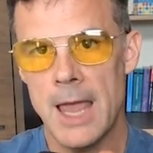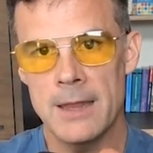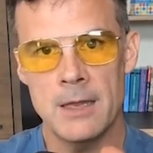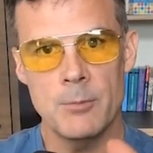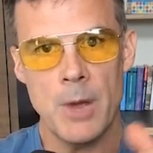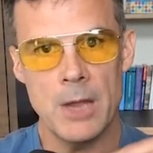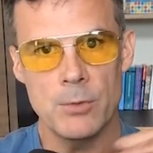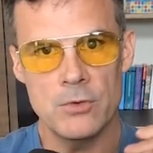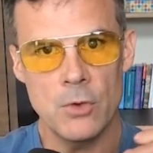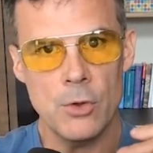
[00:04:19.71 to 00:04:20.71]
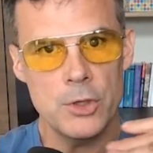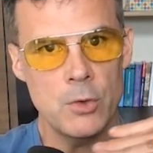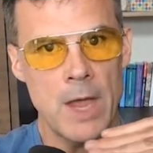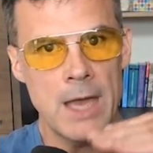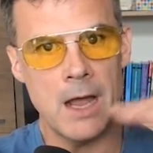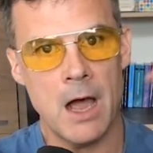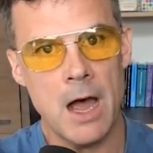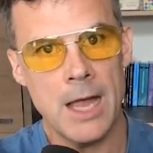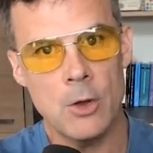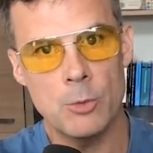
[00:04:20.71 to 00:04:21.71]
and then by result, you had
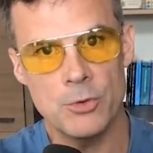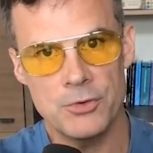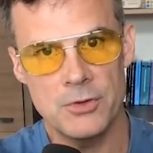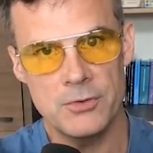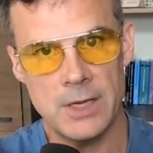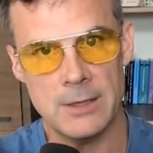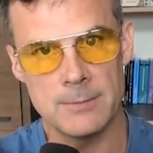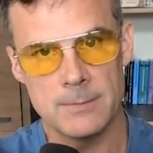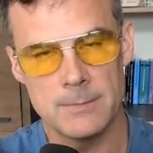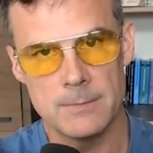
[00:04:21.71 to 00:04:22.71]
high homocysteine,